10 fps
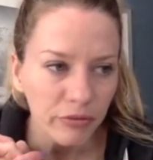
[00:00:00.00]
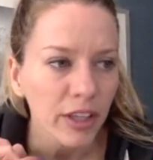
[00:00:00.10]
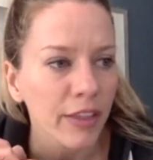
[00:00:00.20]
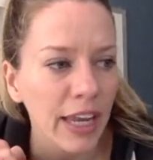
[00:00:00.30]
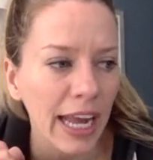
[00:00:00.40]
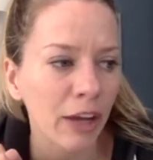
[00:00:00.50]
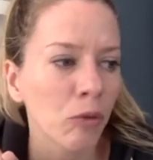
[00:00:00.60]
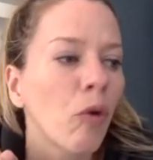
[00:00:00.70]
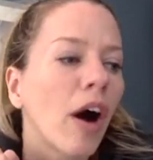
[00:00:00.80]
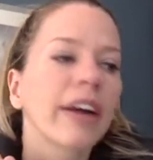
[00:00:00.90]
that I can
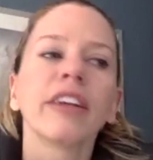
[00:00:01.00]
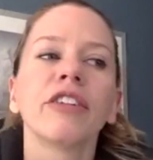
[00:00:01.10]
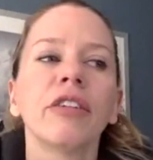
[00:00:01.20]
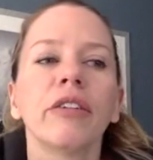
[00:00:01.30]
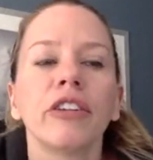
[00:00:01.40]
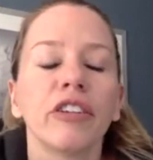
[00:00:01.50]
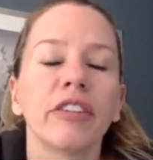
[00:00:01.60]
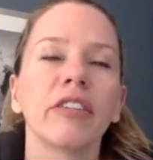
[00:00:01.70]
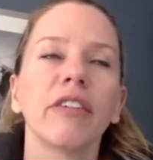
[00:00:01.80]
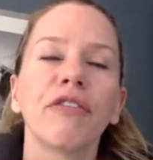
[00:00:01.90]
walk into and
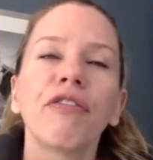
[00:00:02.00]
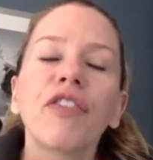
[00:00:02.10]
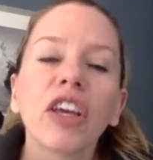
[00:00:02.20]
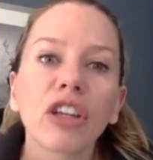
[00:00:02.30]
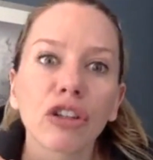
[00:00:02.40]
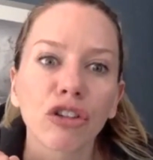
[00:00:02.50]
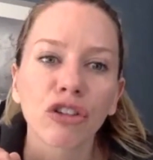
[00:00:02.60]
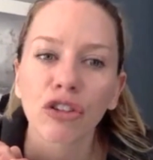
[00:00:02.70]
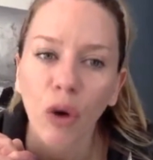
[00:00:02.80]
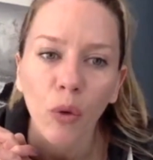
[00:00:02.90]
just feel
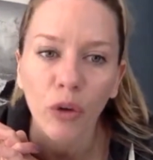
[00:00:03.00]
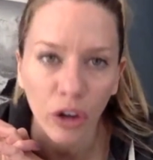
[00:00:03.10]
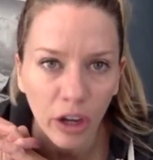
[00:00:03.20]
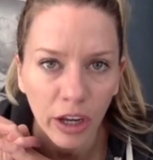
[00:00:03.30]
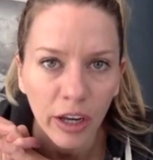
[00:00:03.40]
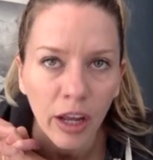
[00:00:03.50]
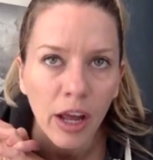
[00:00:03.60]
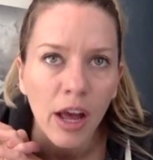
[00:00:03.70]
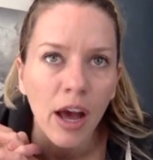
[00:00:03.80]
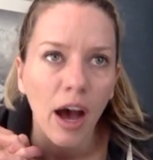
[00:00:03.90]
so good.
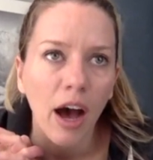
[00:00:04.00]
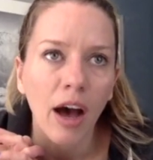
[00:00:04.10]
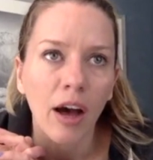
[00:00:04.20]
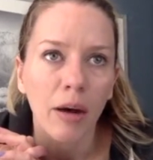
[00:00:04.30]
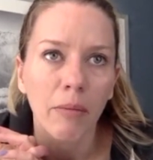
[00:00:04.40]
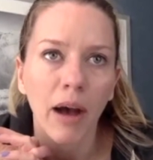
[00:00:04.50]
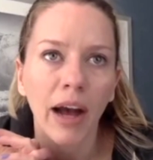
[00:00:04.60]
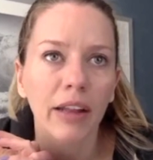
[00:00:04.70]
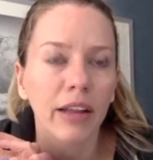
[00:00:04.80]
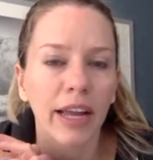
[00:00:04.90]

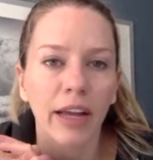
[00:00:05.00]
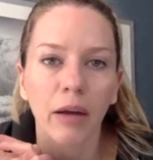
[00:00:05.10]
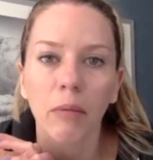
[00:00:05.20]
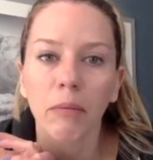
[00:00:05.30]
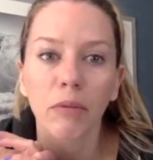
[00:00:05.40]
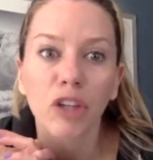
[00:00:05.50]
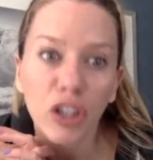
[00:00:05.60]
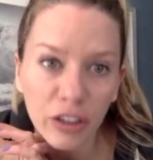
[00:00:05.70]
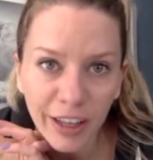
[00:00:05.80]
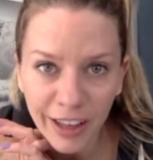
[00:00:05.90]
I like,
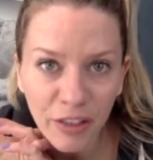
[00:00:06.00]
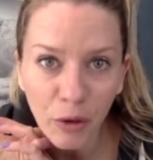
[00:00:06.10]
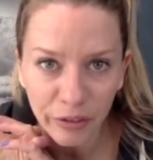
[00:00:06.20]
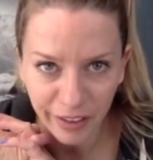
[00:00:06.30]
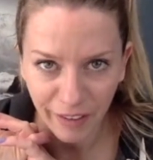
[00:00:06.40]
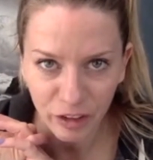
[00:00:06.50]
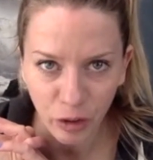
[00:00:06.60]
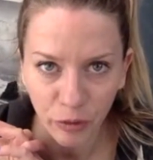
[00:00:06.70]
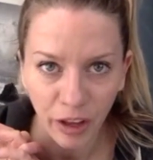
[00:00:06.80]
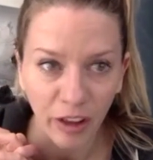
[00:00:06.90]
in those lavish
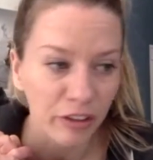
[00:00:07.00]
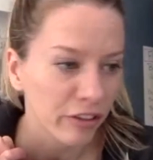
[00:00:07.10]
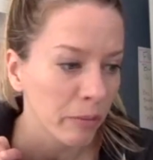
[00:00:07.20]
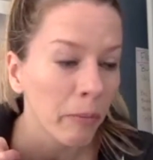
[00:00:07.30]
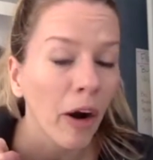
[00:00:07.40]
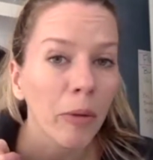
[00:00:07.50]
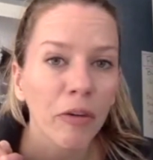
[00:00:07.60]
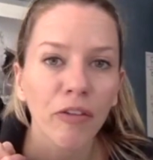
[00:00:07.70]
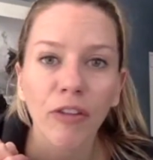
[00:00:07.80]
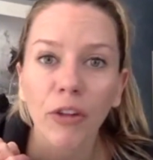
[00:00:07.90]
hotels, the marble
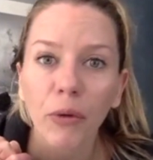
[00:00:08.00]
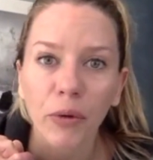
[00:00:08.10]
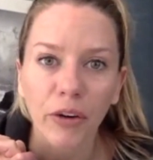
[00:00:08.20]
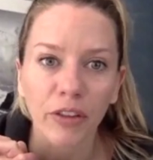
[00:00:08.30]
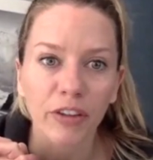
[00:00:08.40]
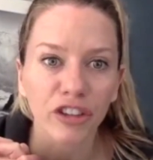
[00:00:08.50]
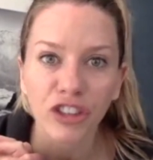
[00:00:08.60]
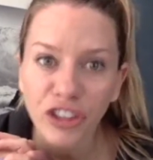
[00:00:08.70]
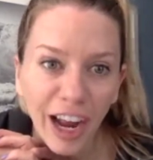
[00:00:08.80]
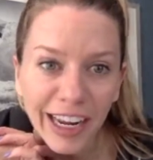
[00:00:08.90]
floor, the
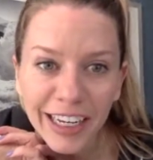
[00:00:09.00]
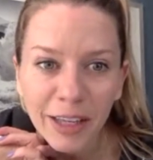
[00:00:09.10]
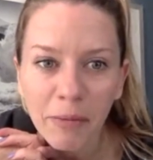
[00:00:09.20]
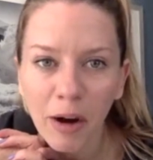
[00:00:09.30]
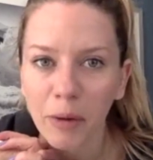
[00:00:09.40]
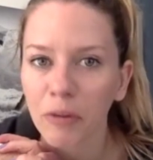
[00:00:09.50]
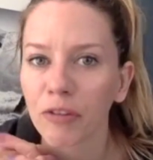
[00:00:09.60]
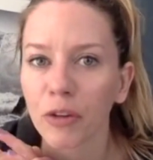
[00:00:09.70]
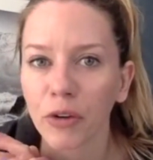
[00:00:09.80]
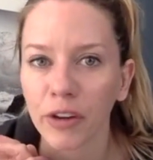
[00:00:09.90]
shiny marble
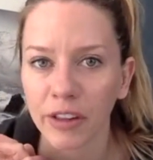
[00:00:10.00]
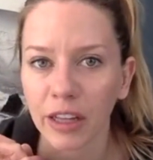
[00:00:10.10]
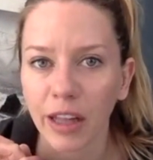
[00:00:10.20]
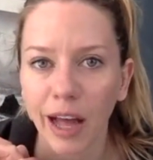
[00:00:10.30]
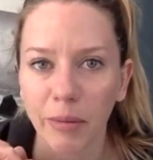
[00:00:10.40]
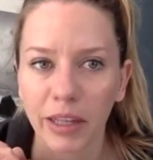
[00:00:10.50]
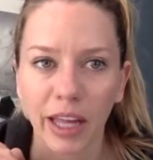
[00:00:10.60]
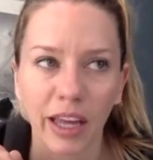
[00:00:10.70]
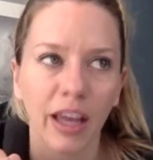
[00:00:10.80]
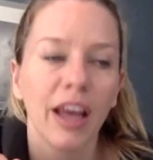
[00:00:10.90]
floor in the lobby.
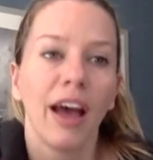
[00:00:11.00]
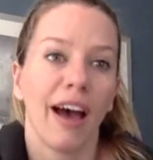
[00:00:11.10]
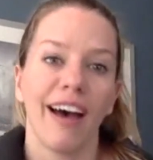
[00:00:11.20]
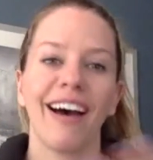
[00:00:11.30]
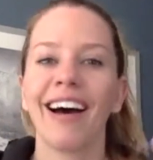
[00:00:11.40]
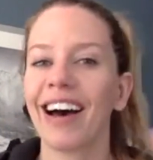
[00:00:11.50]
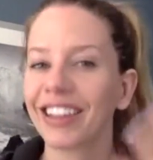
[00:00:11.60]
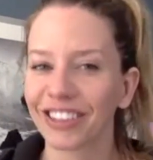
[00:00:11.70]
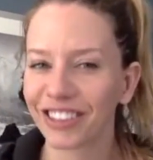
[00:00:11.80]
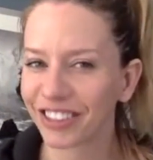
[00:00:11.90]
Like,
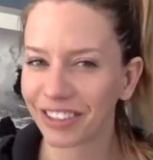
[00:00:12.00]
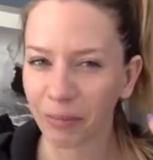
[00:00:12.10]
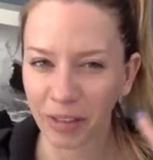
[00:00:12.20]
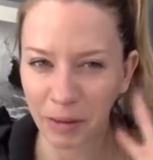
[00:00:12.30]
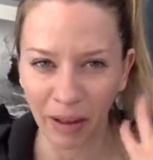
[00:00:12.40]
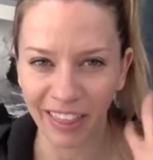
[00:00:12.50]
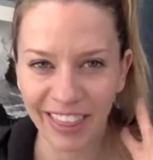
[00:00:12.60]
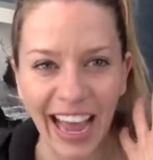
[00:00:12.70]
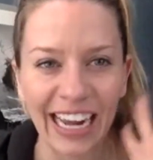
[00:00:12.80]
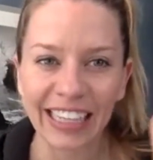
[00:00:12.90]
there's just something about
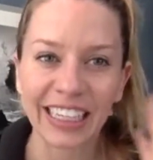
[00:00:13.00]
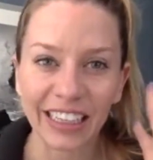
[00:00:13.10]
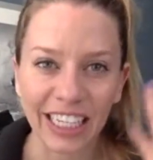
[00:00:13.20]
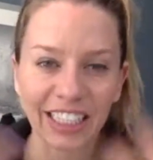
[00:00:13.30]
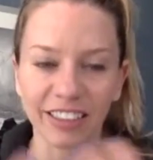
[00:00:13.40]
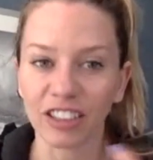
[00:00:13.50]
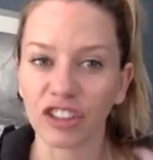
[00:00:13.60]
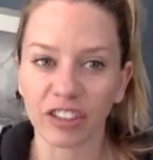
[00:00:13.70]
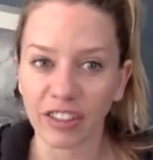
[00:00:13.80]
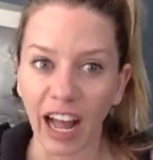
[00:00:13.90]
that and the lights that
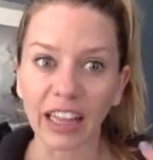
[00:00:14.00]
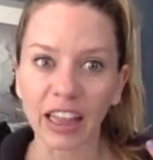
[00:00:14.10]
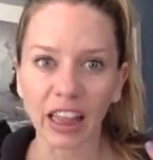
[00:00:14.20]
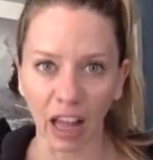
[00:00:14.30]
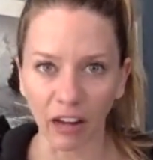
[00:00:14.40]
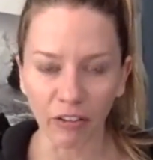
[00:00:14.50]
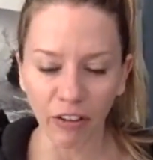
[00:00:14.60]
just, I love.